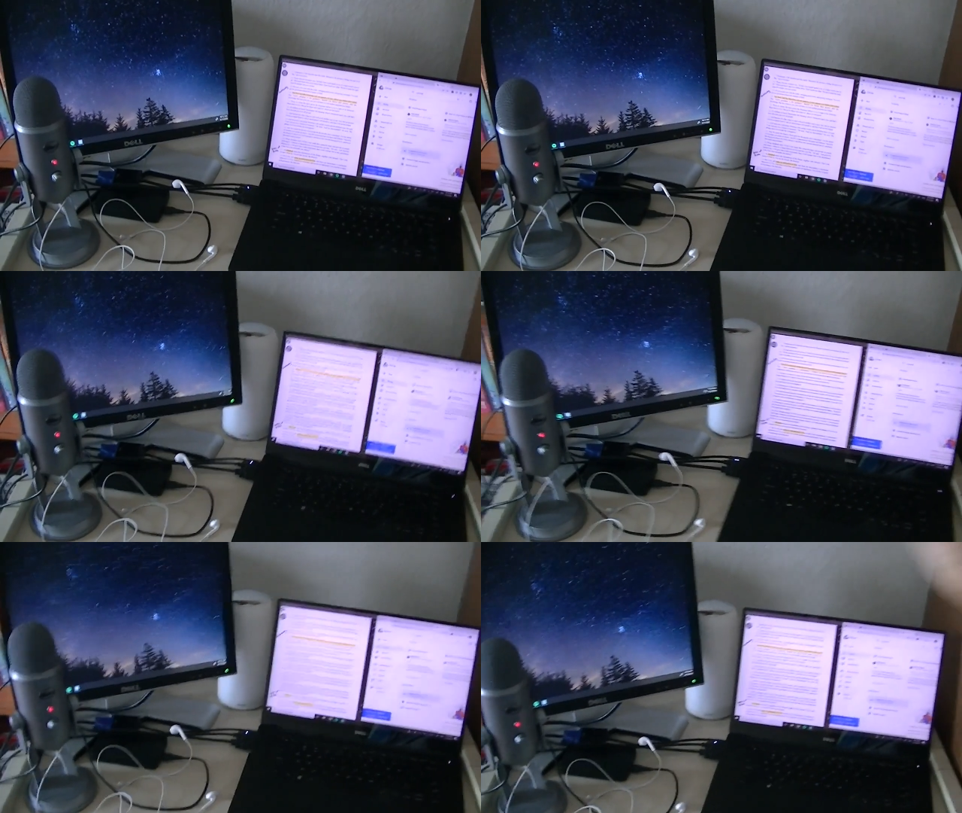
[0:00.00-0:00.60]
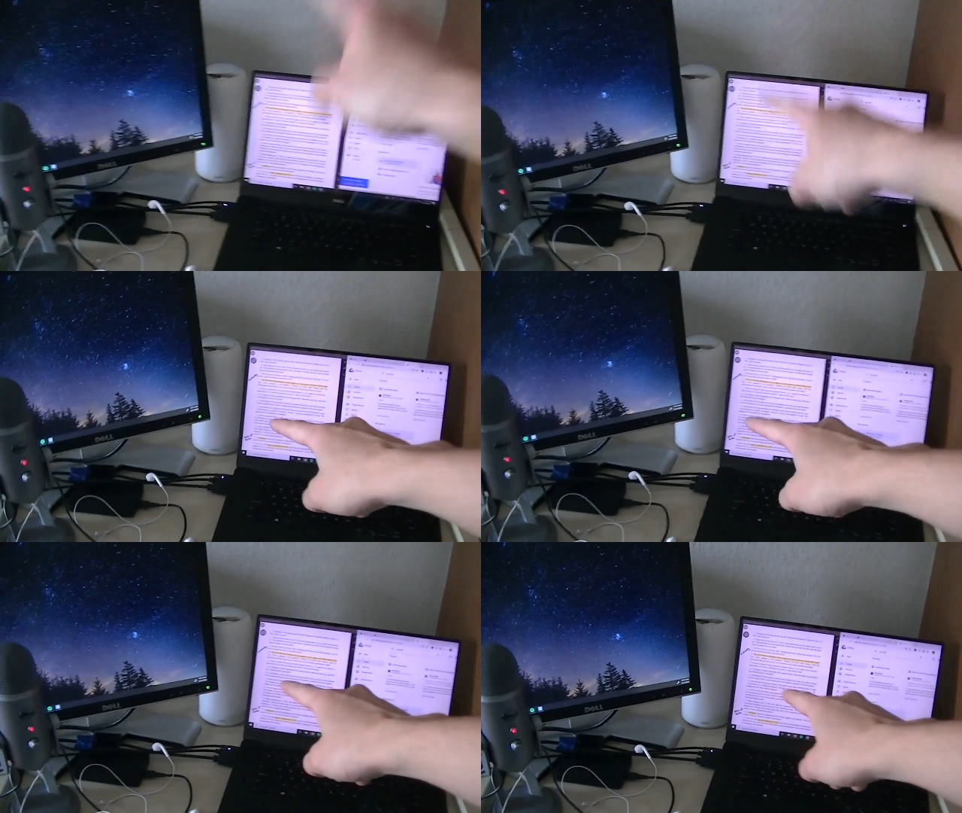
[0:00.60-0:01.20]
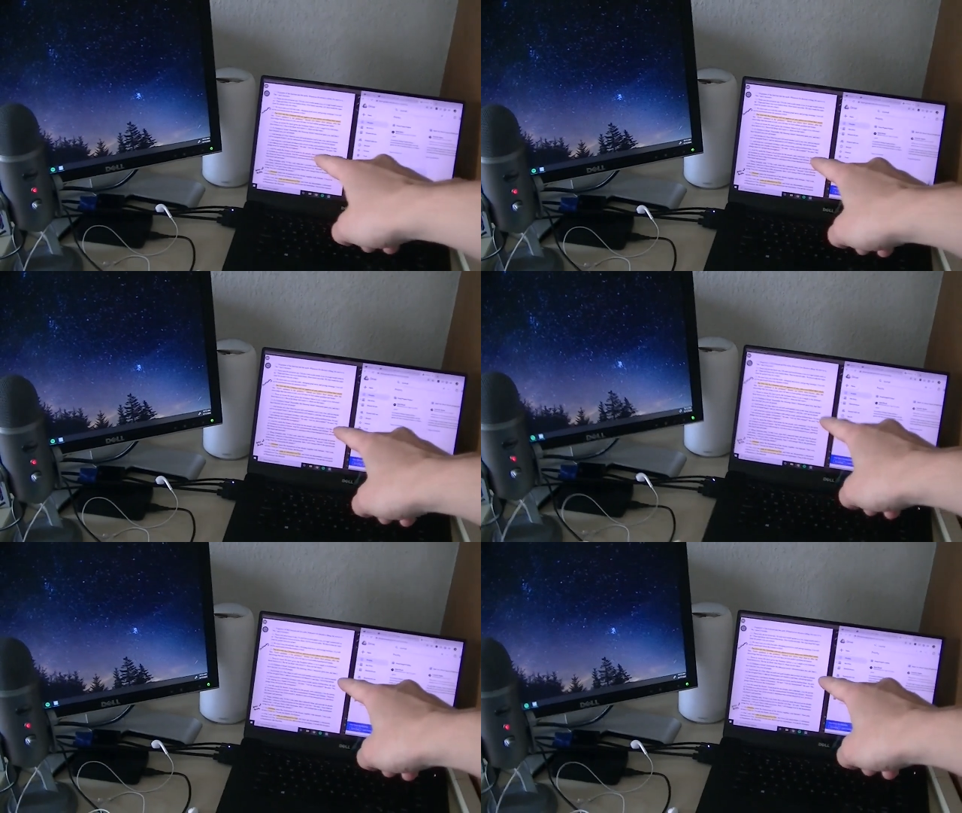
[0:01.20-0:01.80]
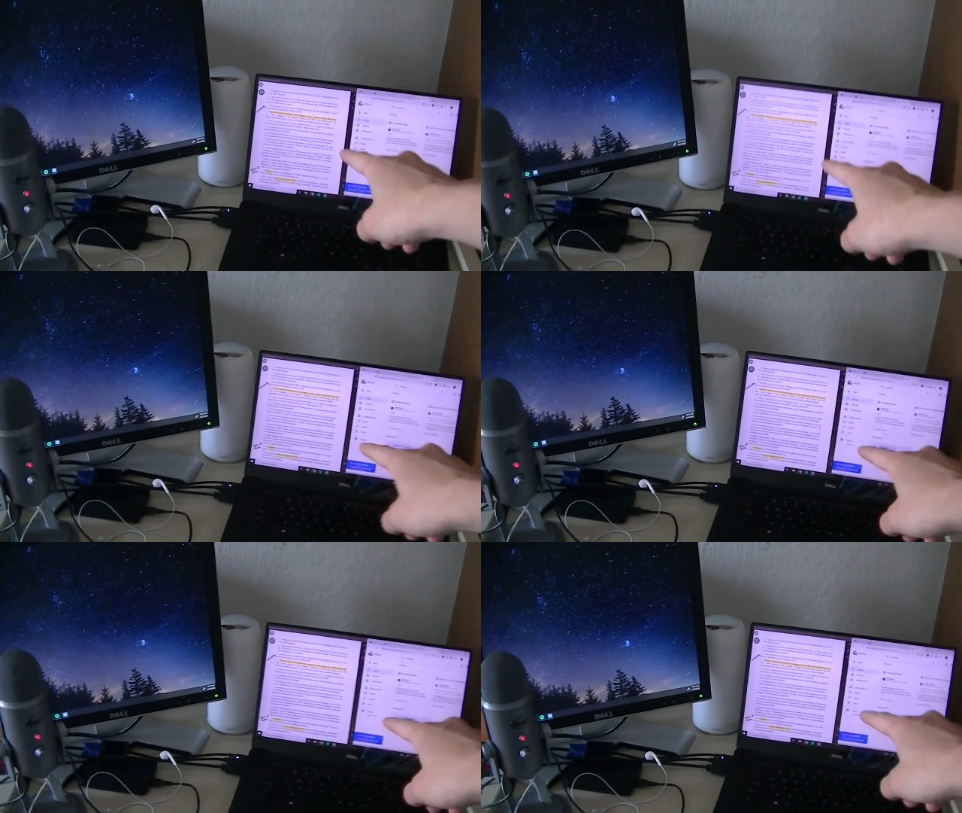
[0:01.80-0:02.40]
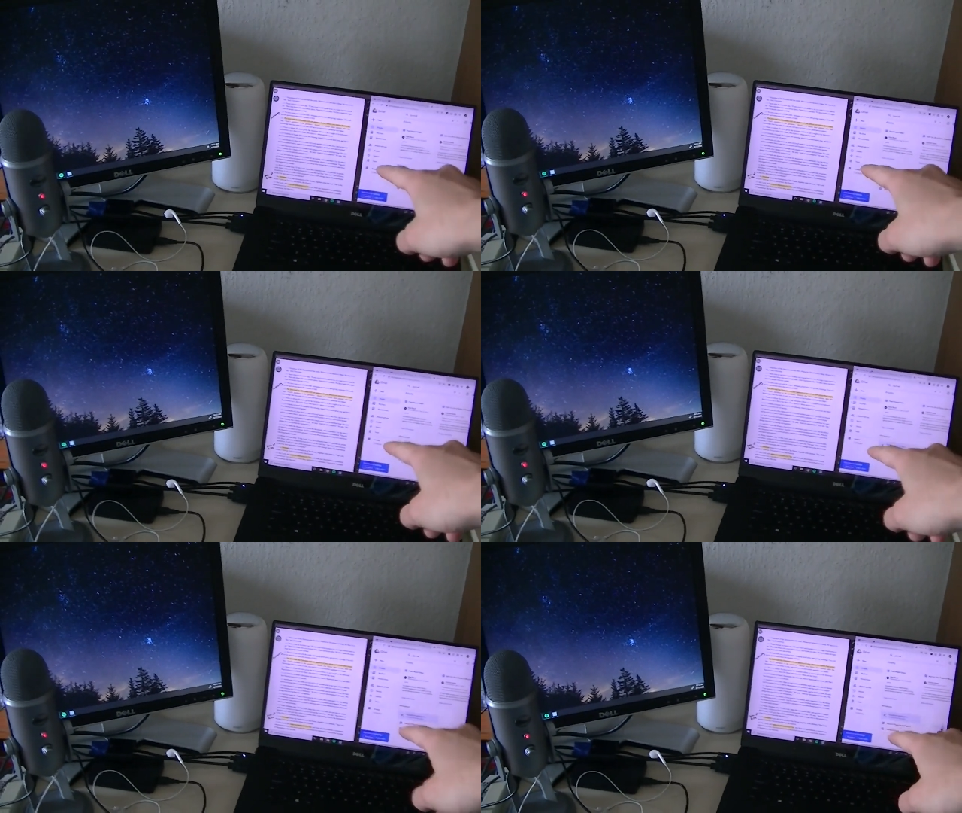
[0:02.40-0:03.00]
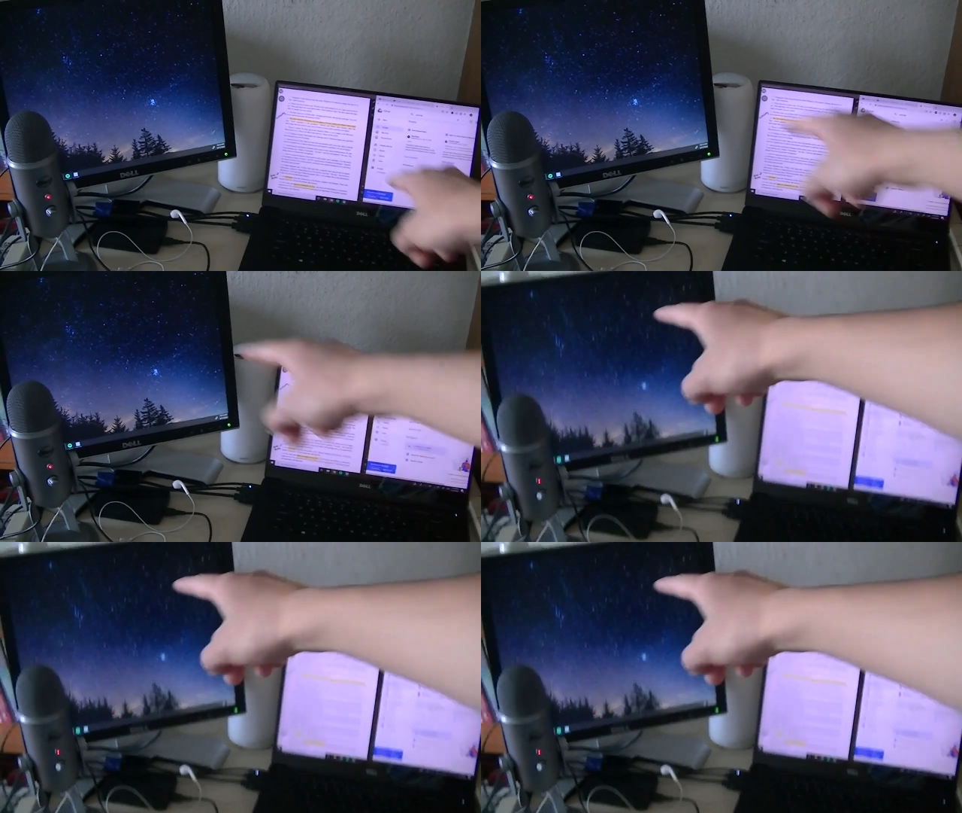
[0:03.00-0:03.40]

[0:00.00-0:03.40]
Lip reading: (no speaker visible)